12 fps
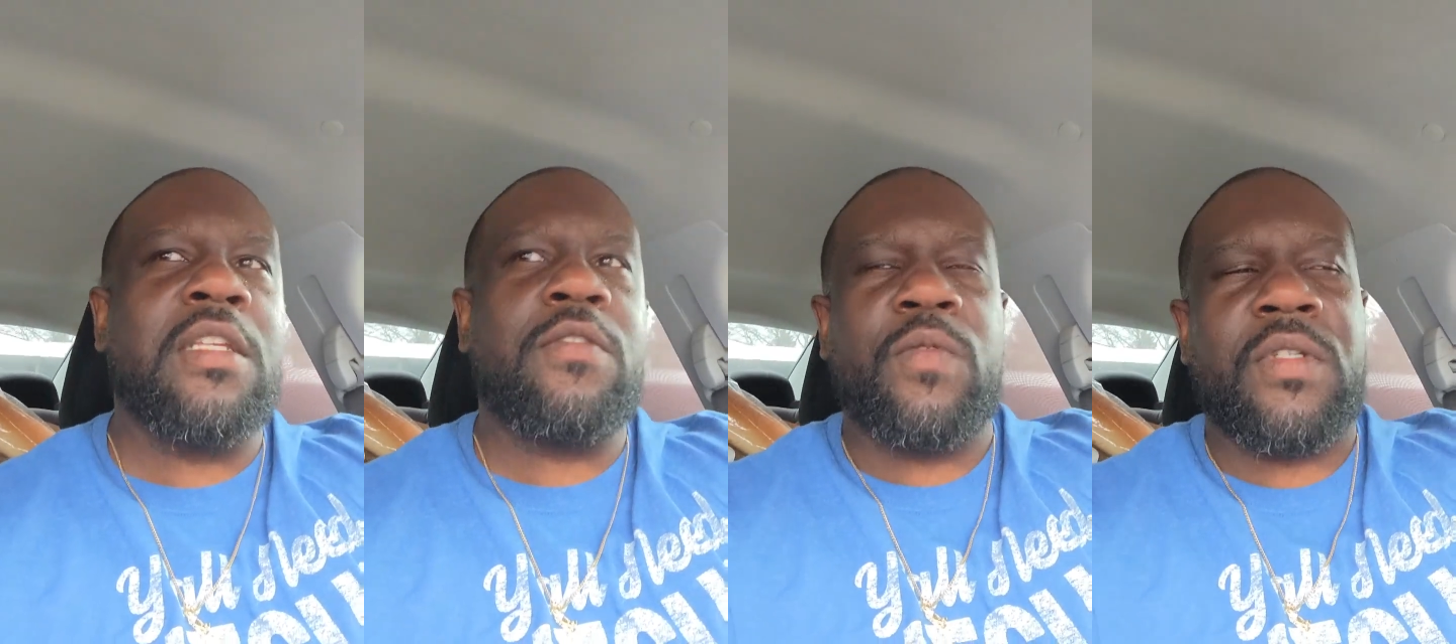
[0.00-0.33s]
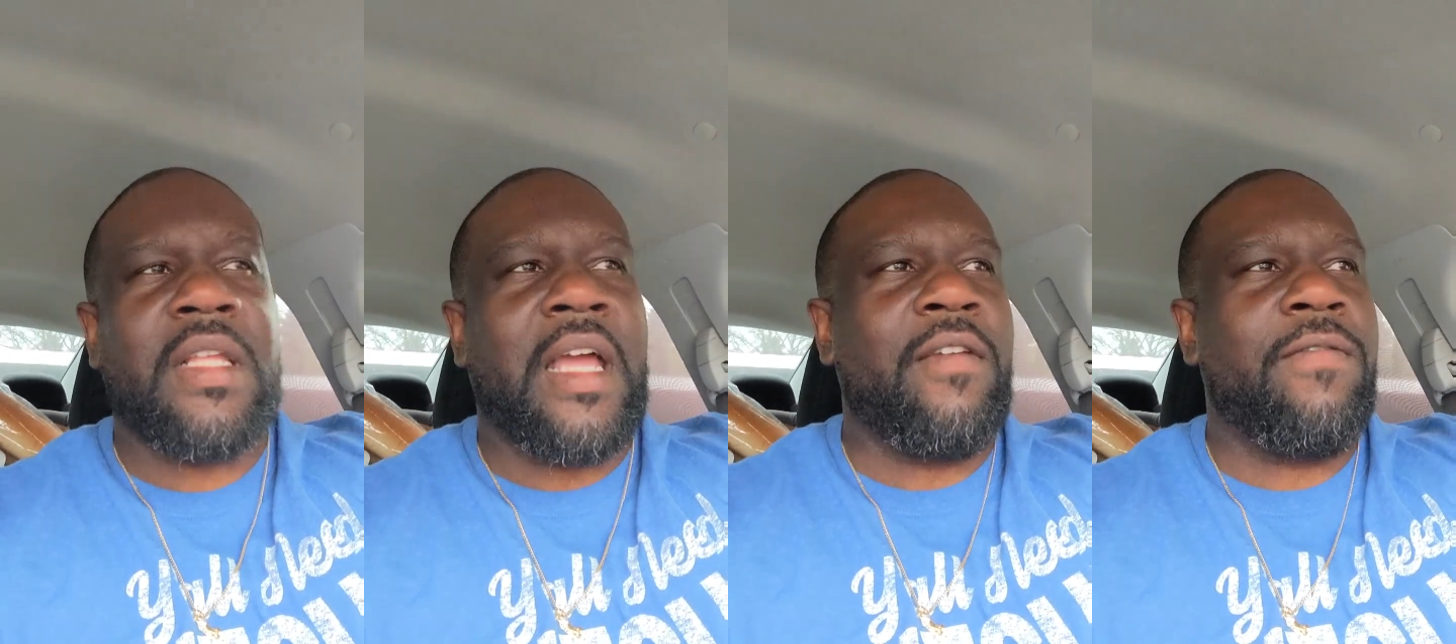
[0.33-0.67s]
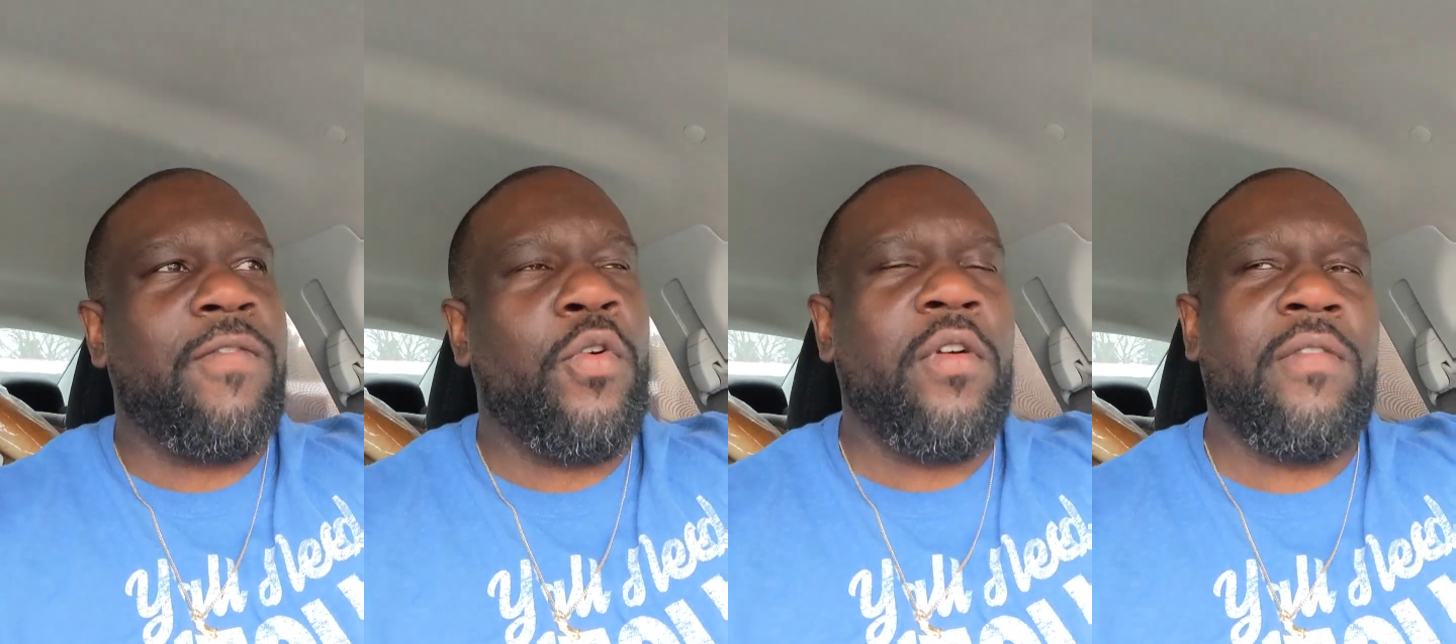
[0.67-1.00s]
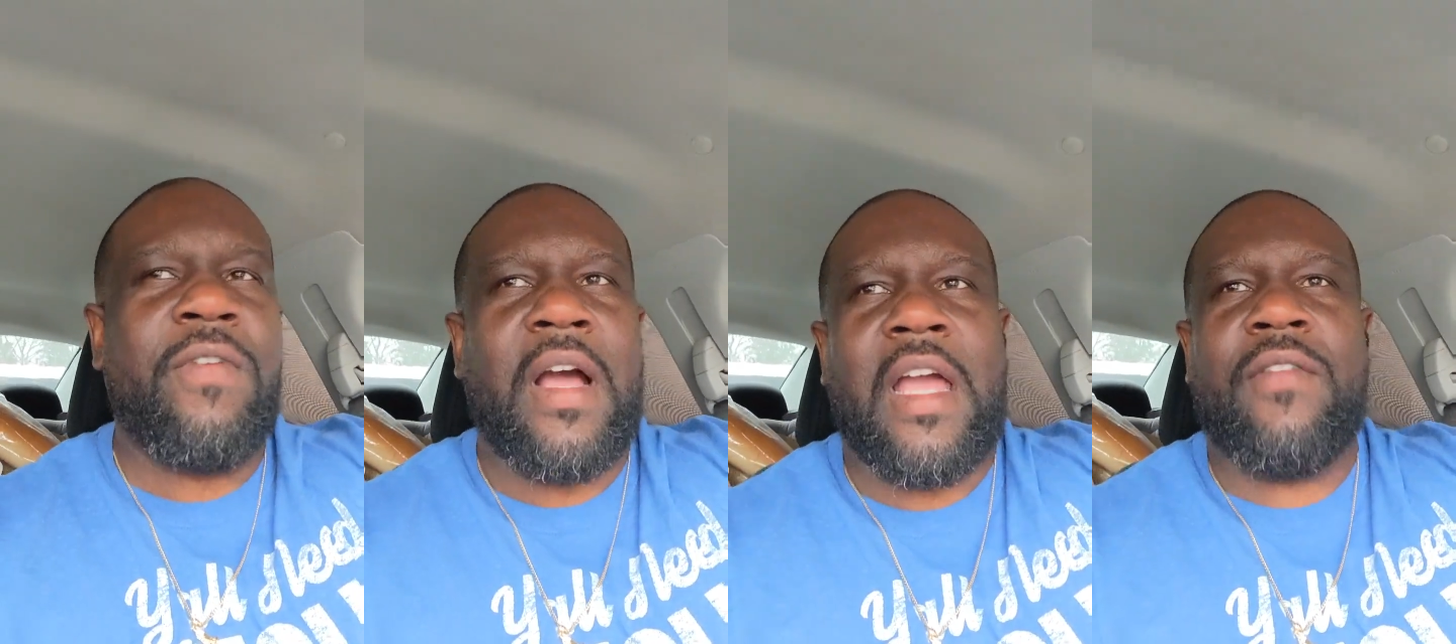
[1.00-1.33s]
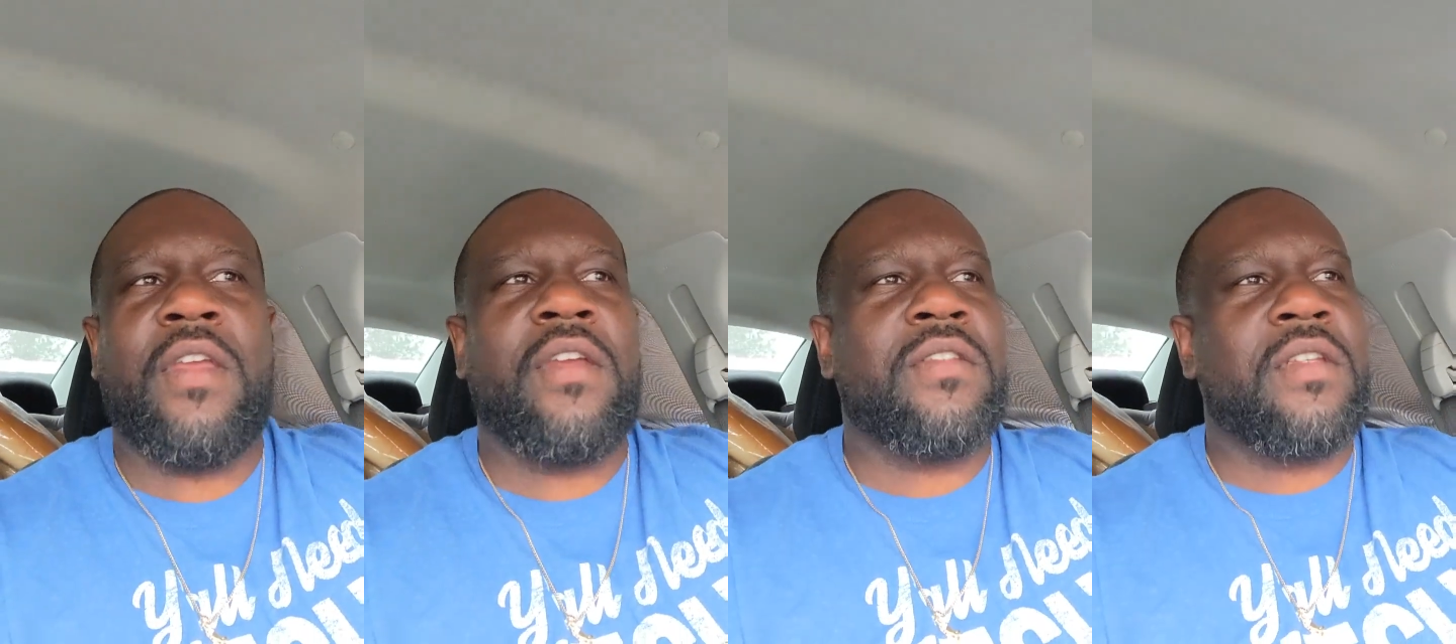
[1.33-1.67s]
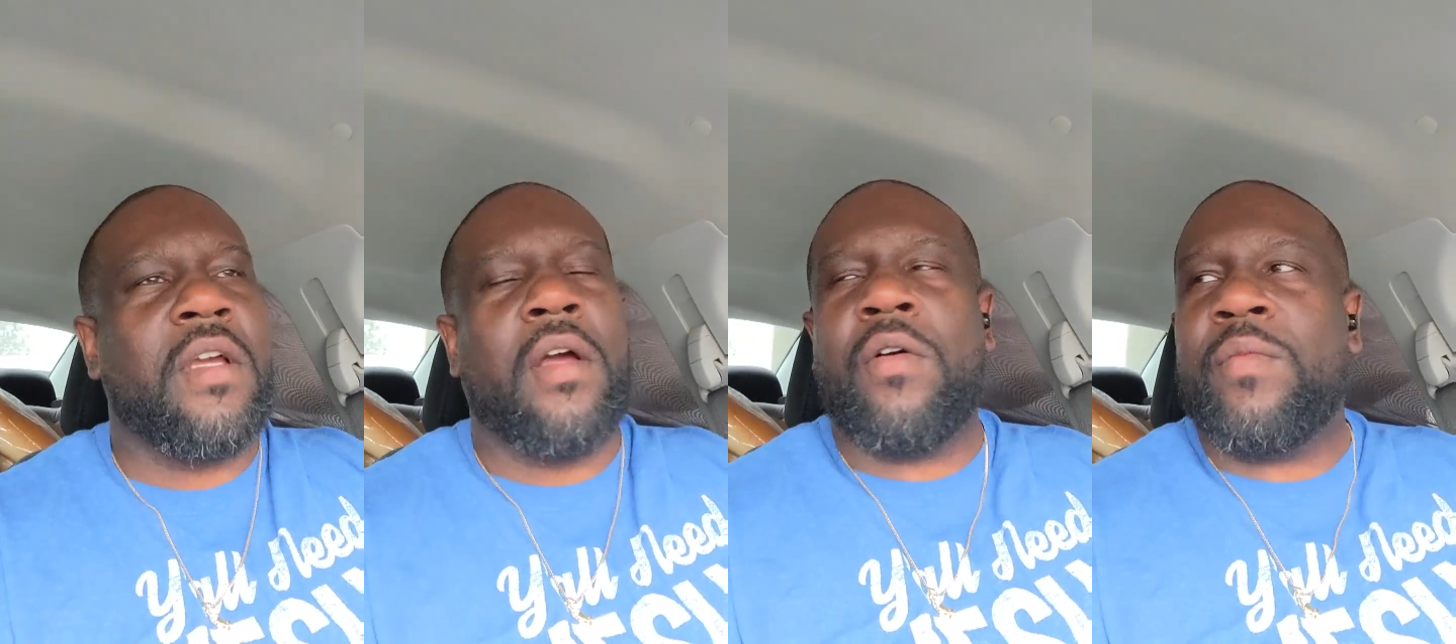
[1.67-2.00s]
This was like 4 or 5
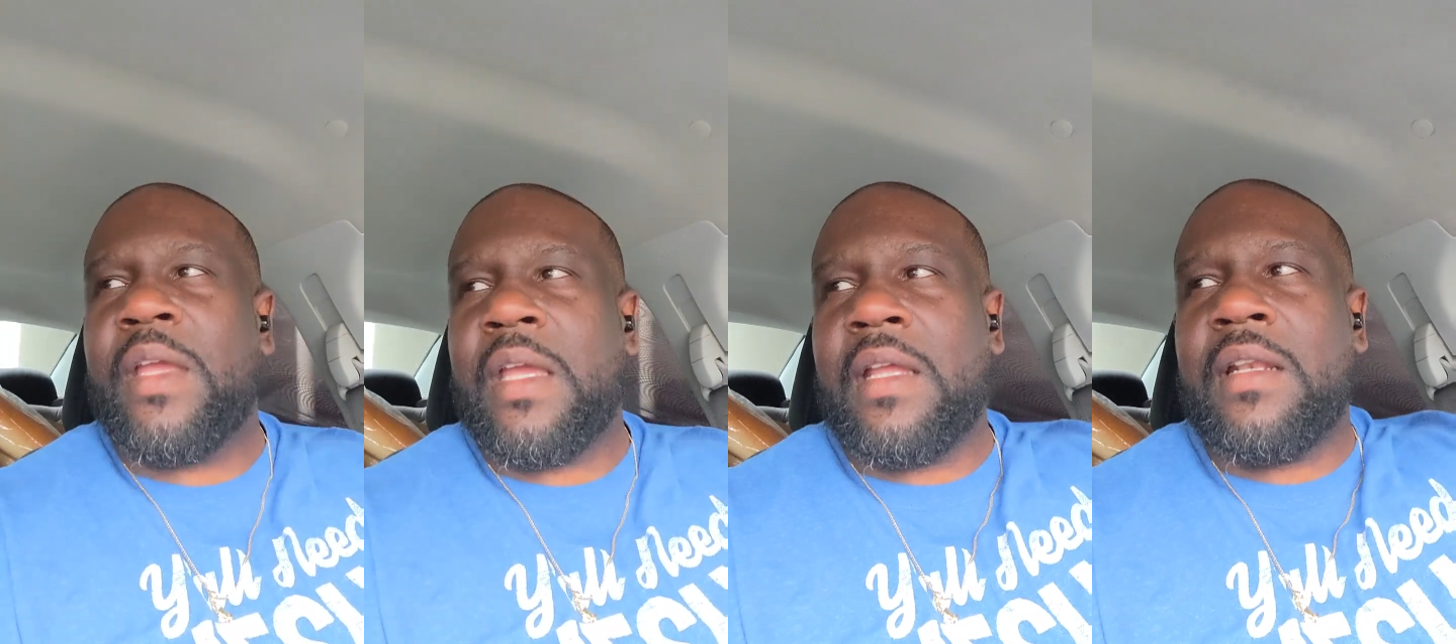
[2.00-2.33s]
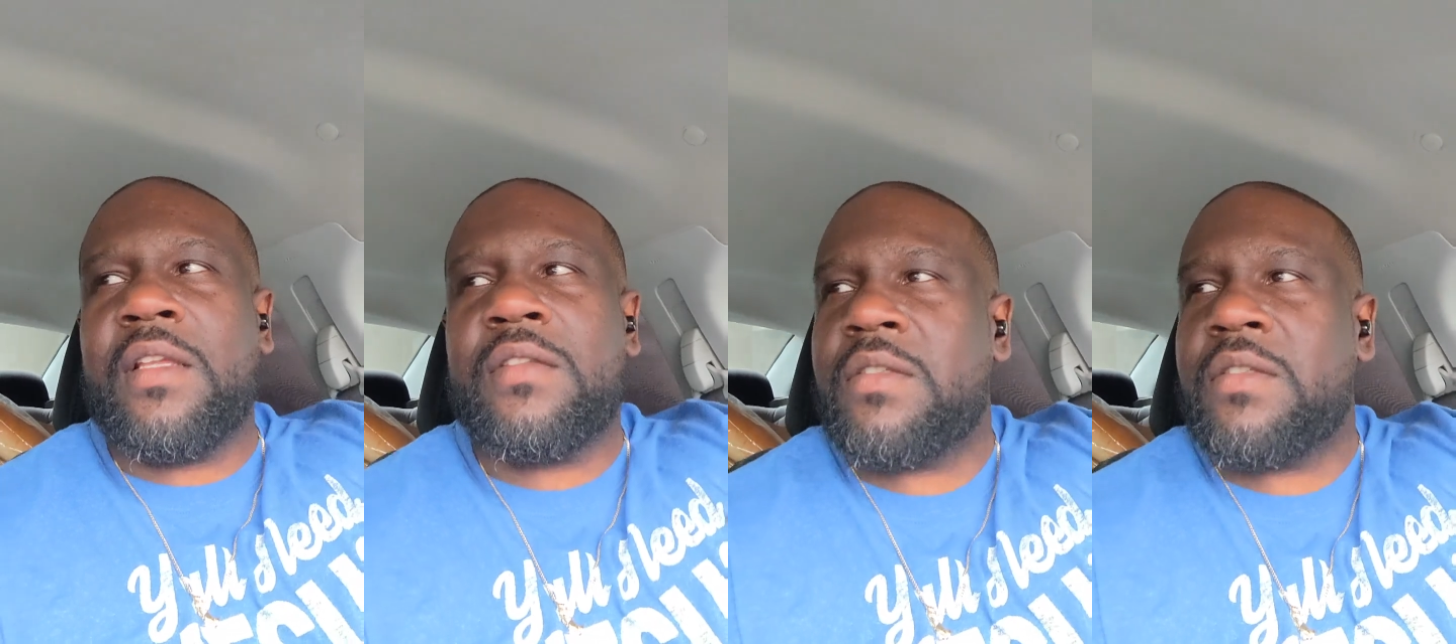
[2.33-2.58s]
years ago, man.